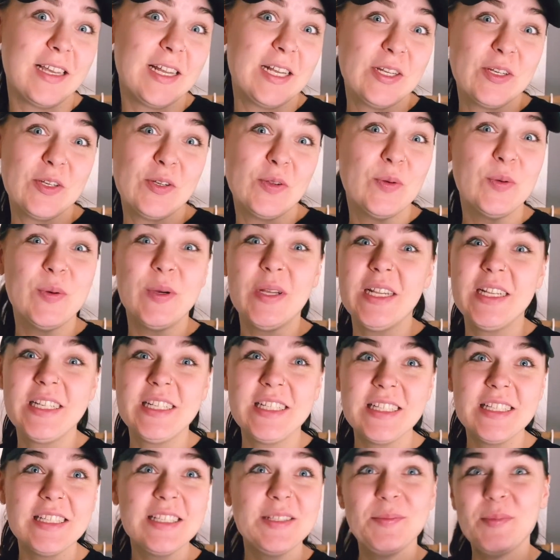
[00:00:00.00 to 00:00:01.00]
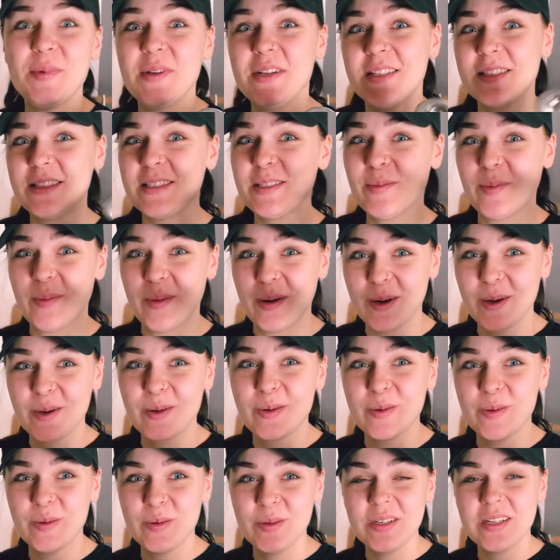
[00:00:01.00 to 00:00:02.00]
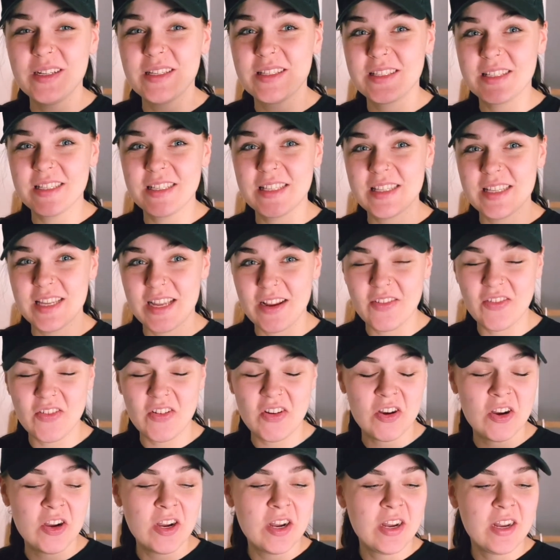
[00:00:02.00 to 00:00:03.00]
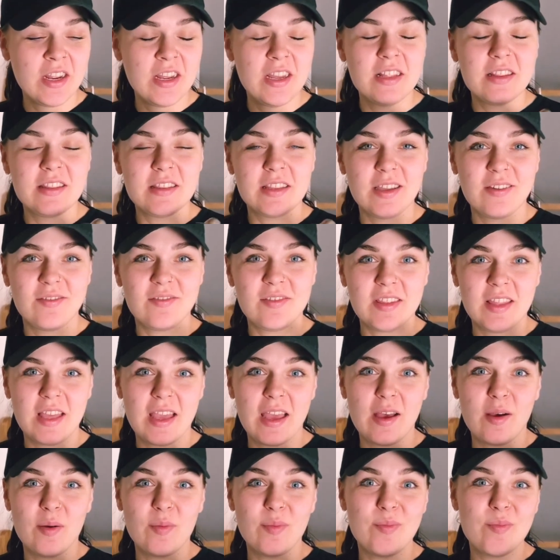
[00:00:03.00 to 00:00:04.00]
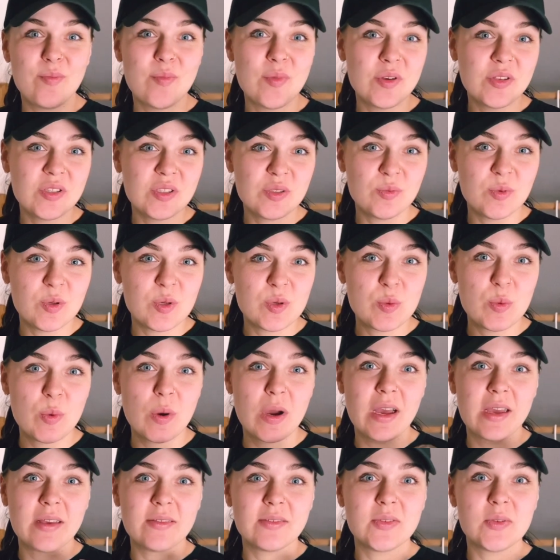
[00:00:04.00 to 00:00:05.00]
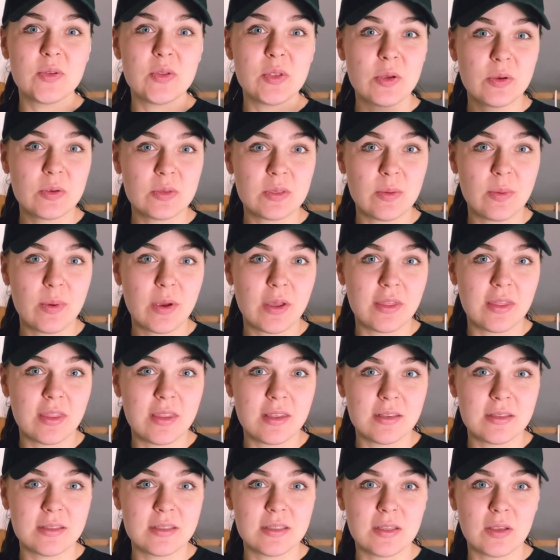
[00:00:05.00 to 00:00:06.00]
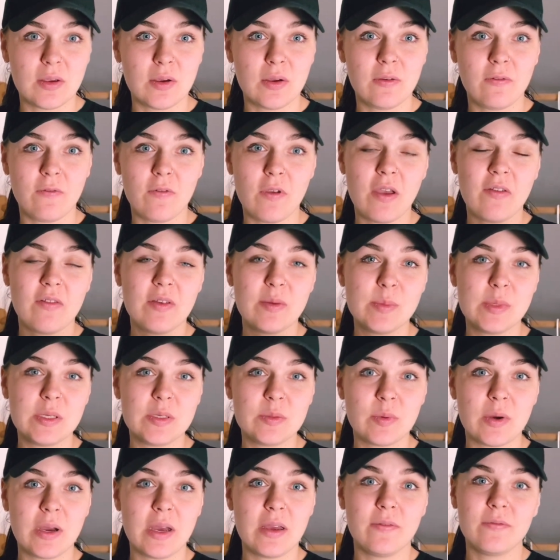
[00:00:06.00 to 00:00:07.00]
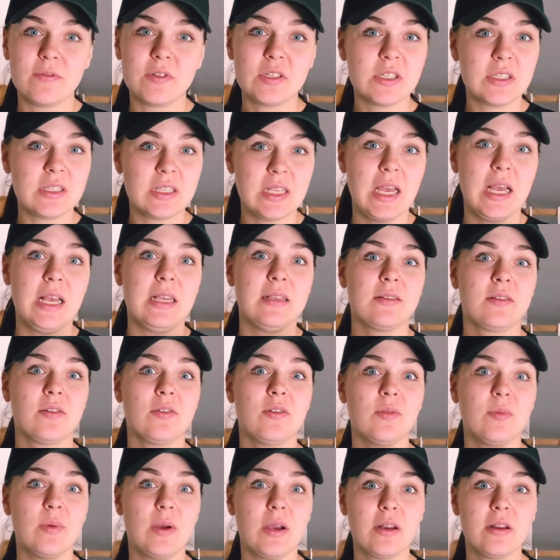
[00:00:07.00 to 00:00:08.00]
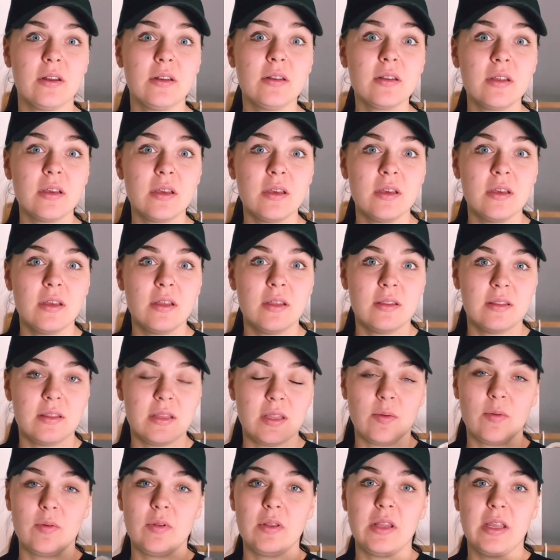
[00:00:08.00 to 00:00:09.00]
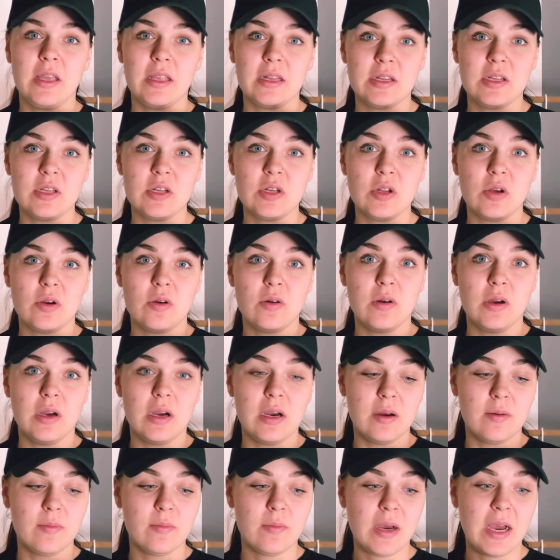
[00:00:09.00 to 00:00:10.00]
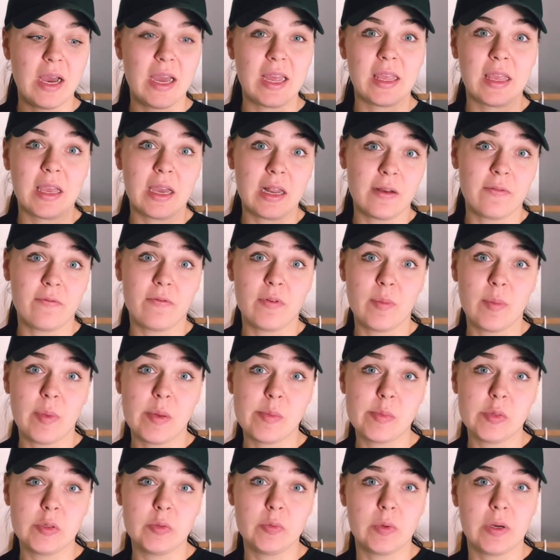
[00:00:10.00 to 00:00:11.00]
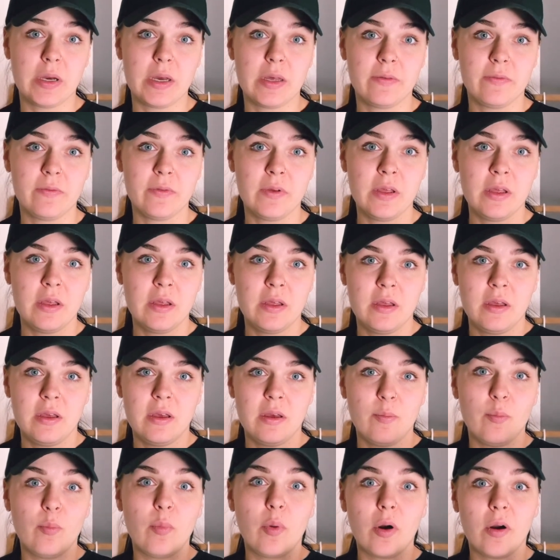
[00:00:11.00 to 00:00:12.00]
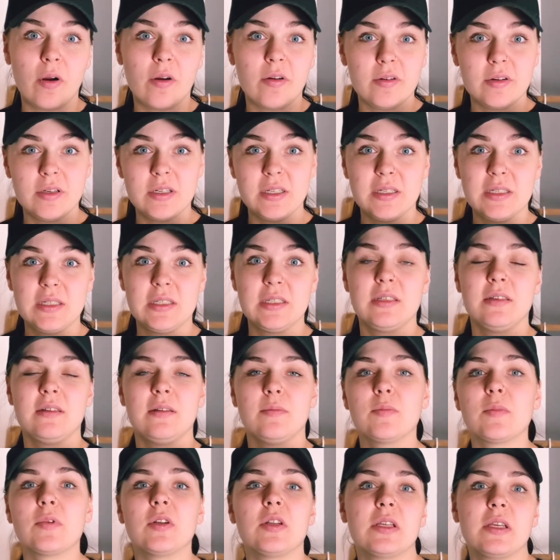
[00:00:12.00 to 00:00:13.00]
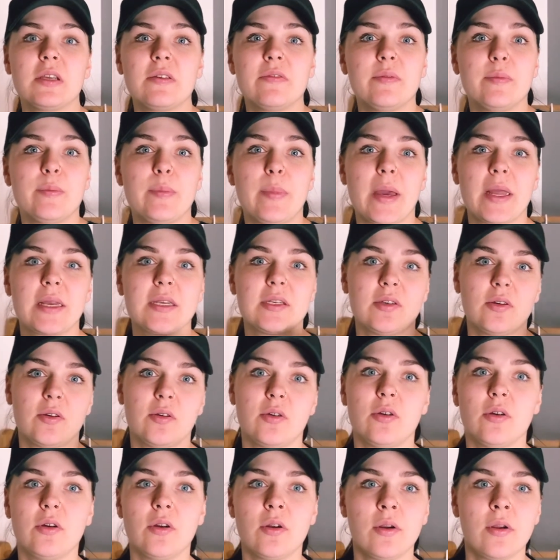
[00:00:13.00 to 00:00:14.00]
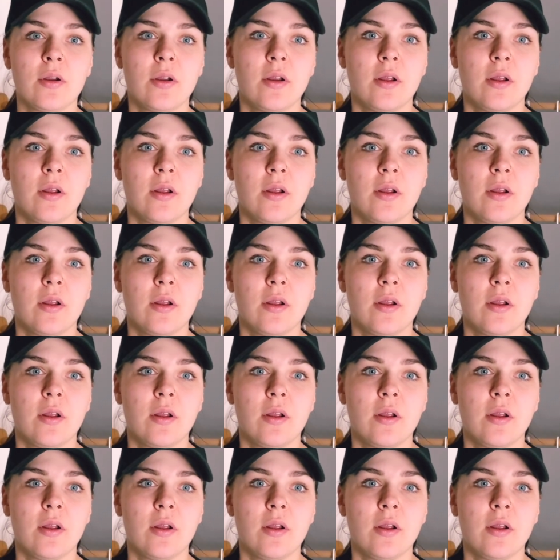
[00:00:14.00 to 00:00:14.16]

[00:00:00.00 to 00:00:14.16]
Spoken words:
I don't know what it is, but it's a miracle, and it's a saver that really helps. Most midwives knows about this, so if you have a midwife, just ask her about it. They will let you know. I got it from my midwife, borrowed it. I'm gonna give it back to her.